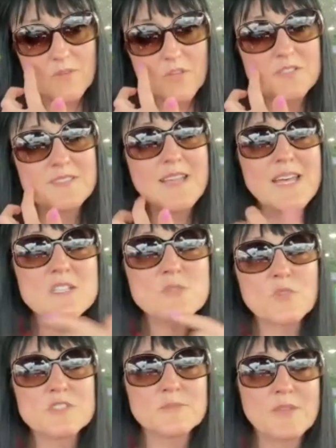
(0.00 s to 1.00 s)
Because that's
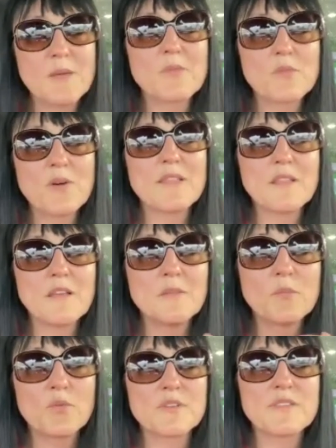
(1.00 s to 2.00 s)
what's number one
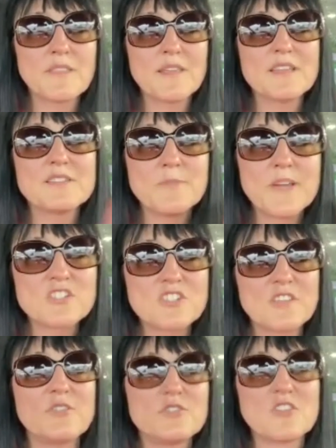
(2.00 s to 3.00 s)
important thing,
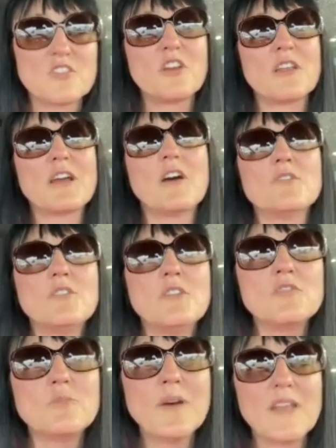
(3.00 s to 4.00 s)
especially if you're starting out. You
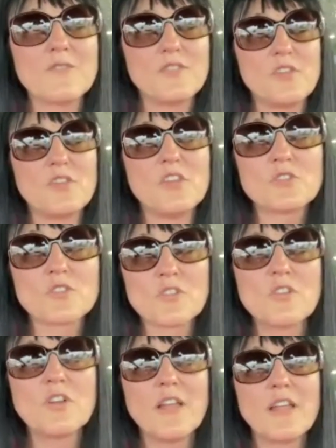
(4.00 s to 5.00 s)
need to benefit, you need to
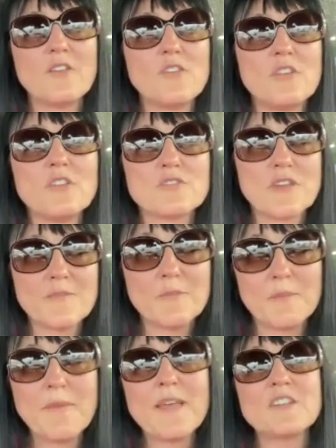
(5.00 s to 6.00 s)
learn, and you need to
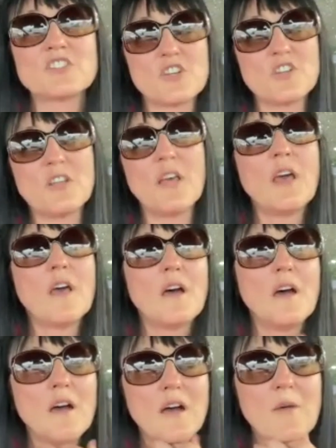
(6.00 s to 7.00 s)
be mentored.
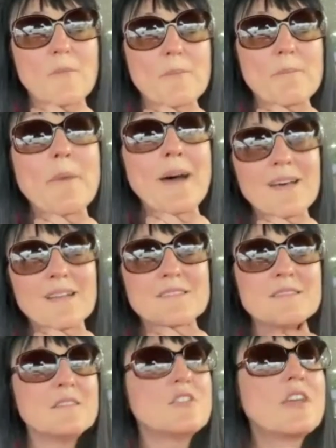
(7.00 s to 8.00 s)
But
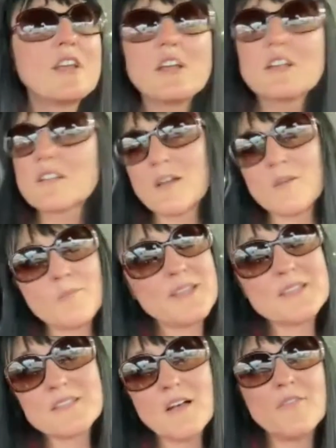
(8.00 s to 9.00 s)
it cannot come by
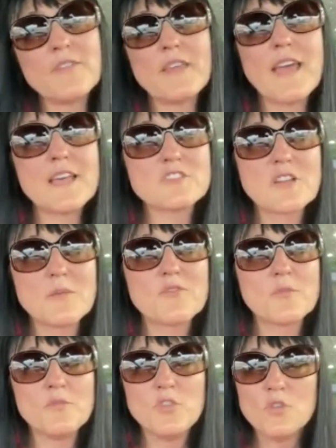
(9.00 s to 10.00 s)
itself. It has to come
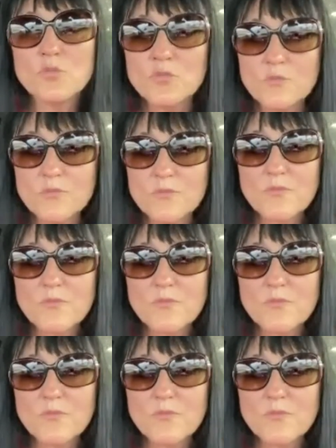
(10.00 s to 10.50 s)
from you,